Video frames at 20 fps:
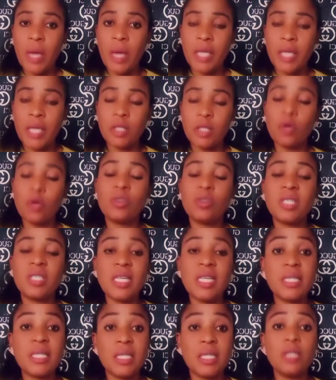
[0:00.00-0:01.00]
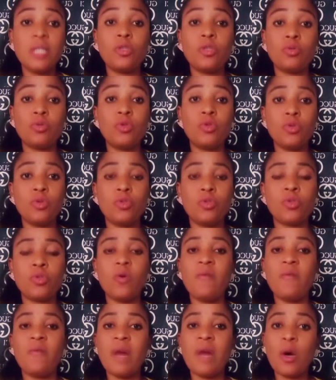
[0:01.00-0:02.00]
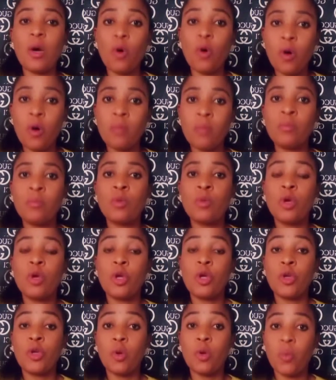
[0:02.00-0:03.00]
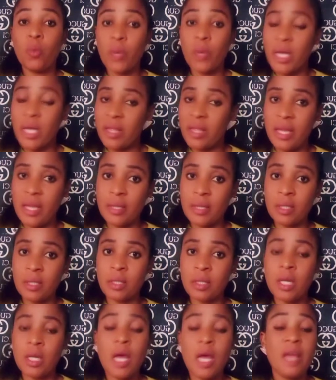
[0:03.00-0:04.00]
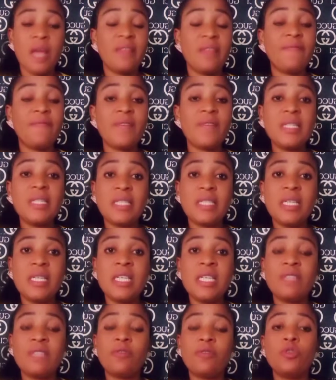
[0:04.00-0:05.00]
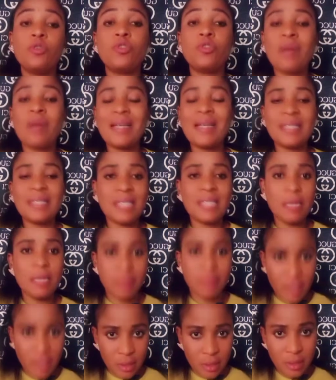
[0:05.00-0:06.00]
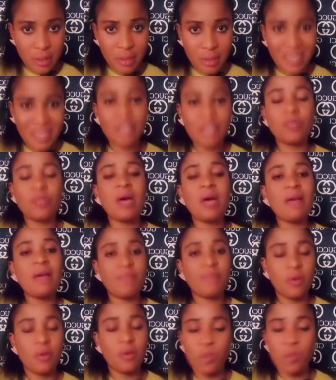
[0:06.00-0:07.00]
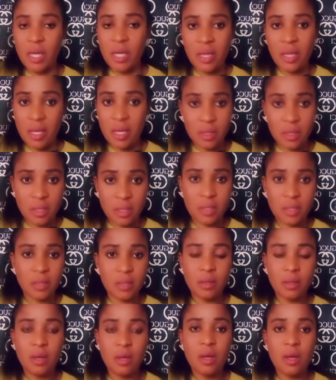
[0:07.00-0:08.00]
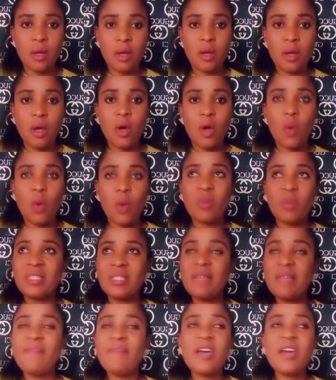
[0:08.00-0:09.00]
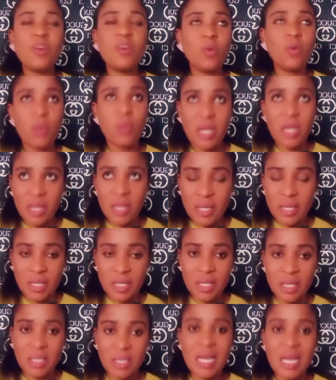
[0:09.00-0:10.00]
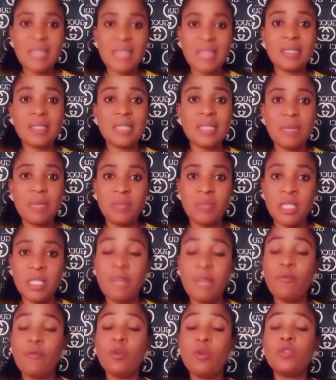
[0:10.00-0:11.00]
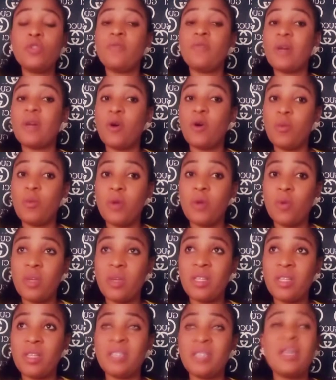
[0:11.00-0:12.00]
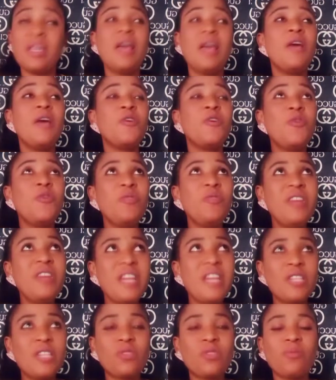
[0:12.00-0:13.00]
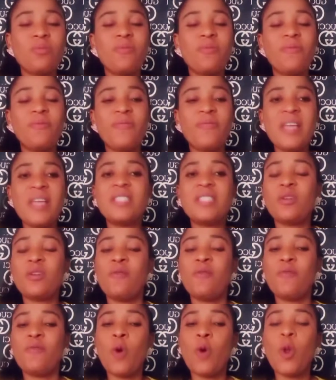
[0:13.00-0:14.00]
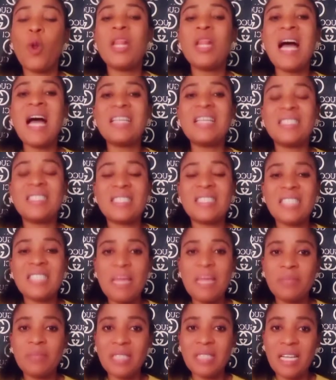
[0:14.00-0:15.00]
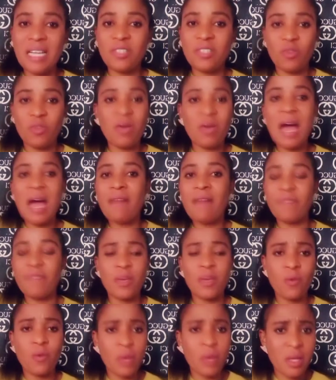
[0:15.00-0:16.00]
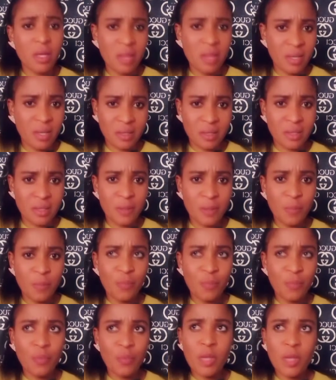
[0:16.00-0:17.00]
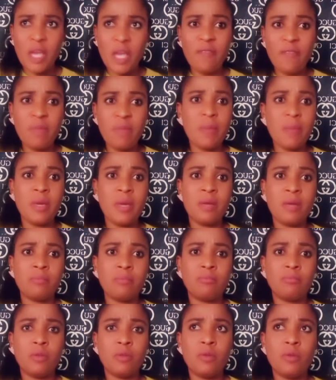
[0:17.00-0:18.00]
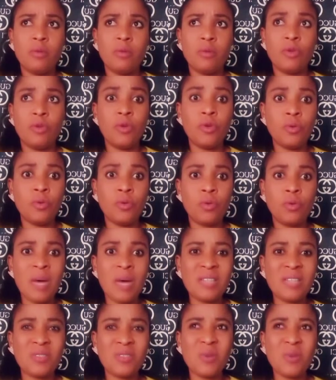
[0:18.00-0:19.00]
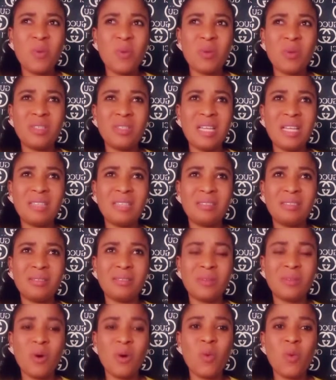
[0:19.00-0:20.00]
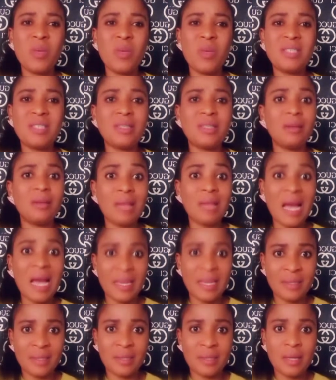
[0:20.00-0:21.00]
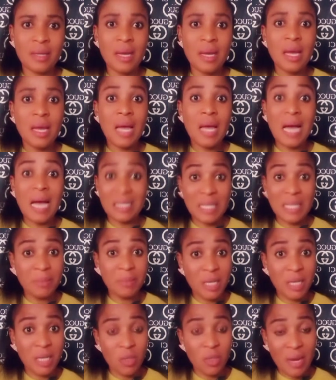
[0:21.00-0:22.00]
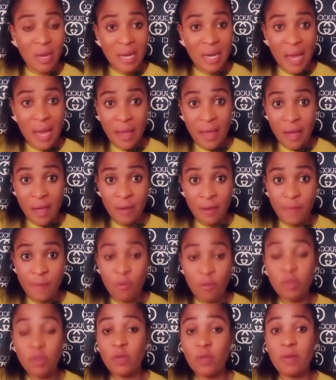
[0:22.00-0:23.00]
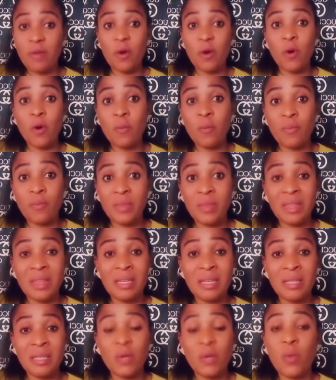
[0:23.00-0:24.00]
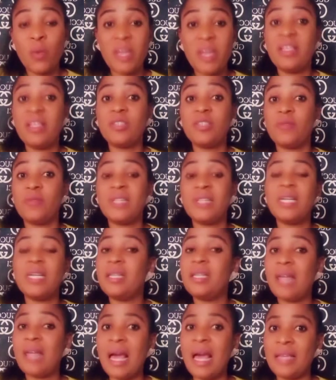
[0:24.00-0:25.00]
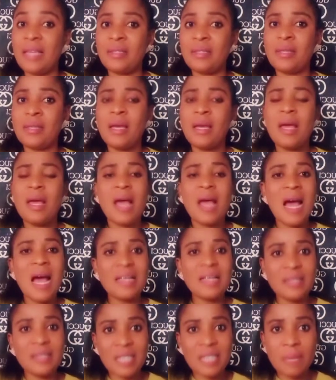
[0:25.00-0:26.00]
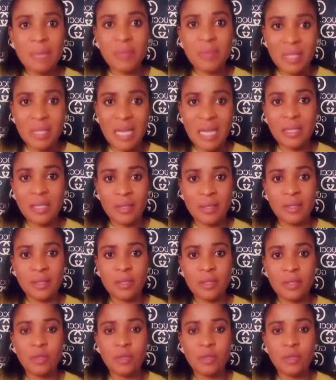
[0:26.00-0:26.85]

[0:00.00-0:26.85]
ways or 6 things to do to overcome your weakness. The first thing is for you to accept that you have a weakness. Whatever your weakness is, accept it. If you want to overcome your weakness, you need to first of all accept that you have a weakness. If maybe you are someone that always tells lies, accept that you're a liar. If you want to overcome the weakness of telling lies, accept that